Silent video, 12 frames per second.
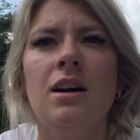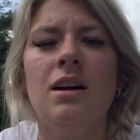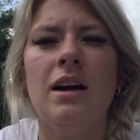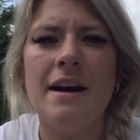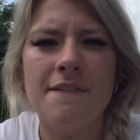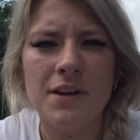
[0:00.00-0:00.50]

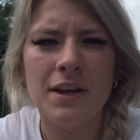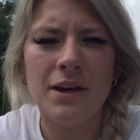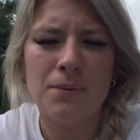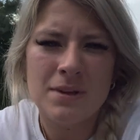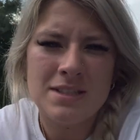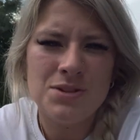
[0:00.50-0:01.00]
I feel like
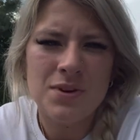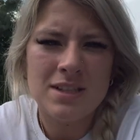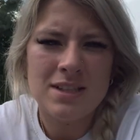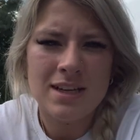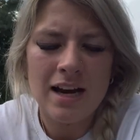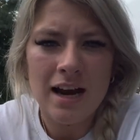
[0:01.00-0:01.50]
once you get
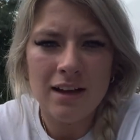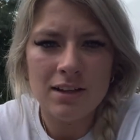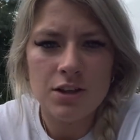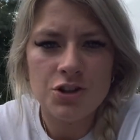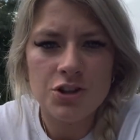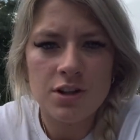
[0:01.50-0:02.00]
to
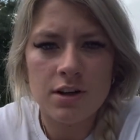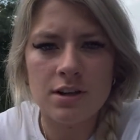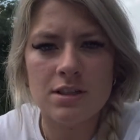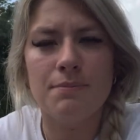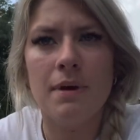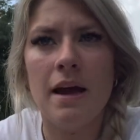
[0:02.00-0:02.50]
college,
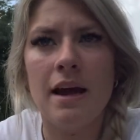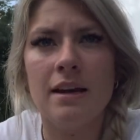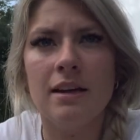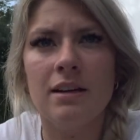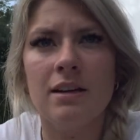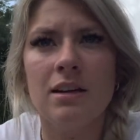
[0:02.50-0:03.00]
there's
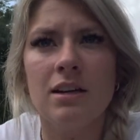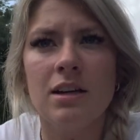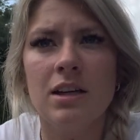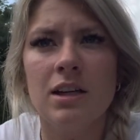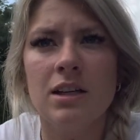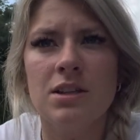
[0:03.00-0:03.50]
been
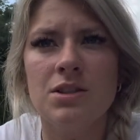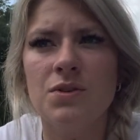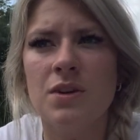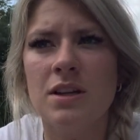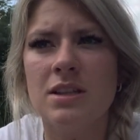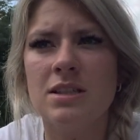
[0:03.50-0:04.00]

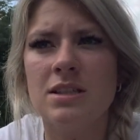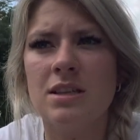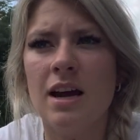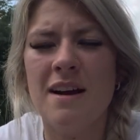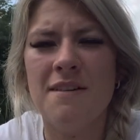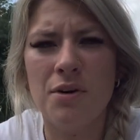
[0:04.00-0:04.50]
students
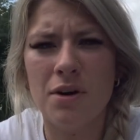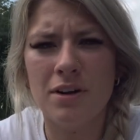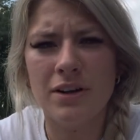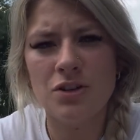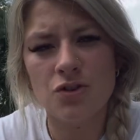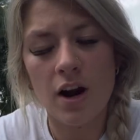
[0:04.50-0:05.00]
that have
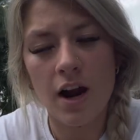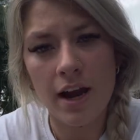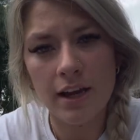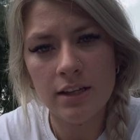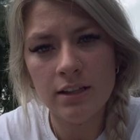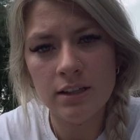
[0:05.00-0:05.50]
already
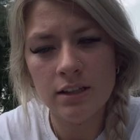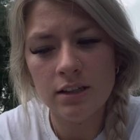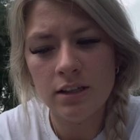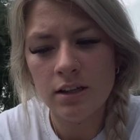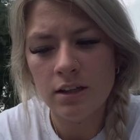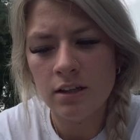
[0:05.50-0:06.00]
tried
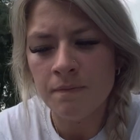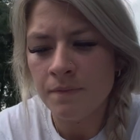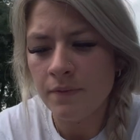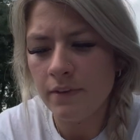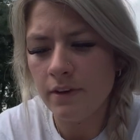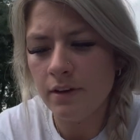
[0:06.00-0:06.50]

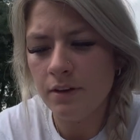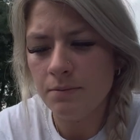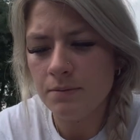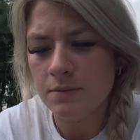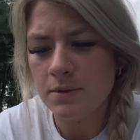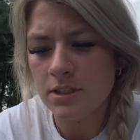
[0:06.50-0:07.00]

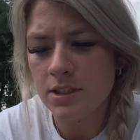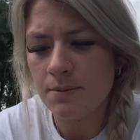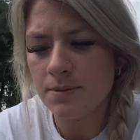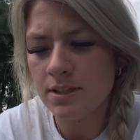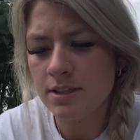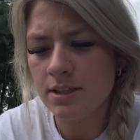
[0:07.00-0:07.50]

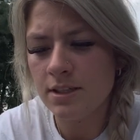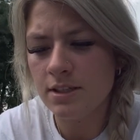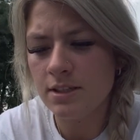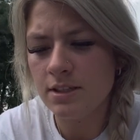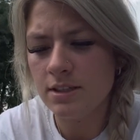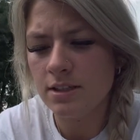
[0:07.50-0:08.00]

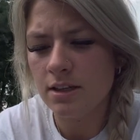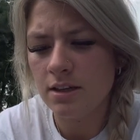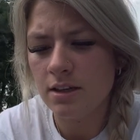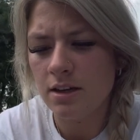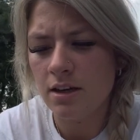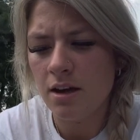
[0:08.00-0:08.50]
substances,
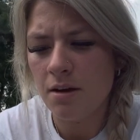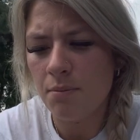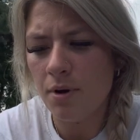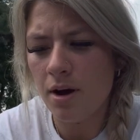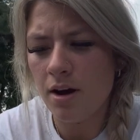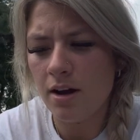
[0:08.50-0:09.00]

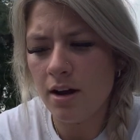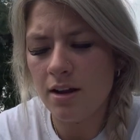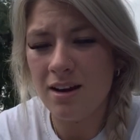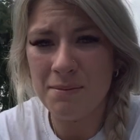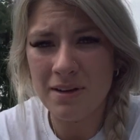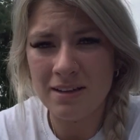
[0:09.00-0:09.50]
but
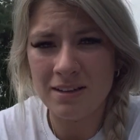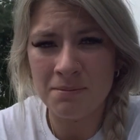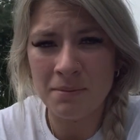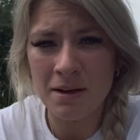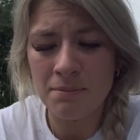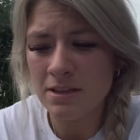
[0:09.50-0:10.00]
I mean, there
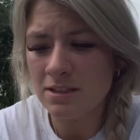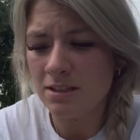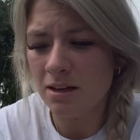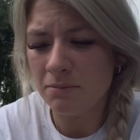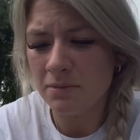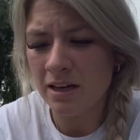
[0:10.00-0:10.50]
might be
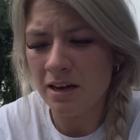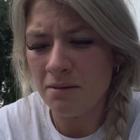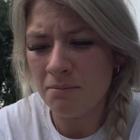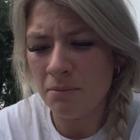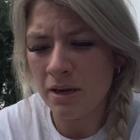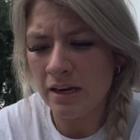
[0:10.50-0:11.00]
some that
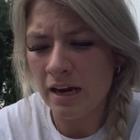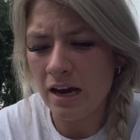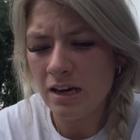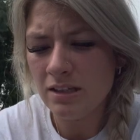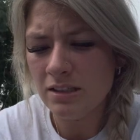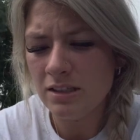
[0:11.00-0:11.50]
may not,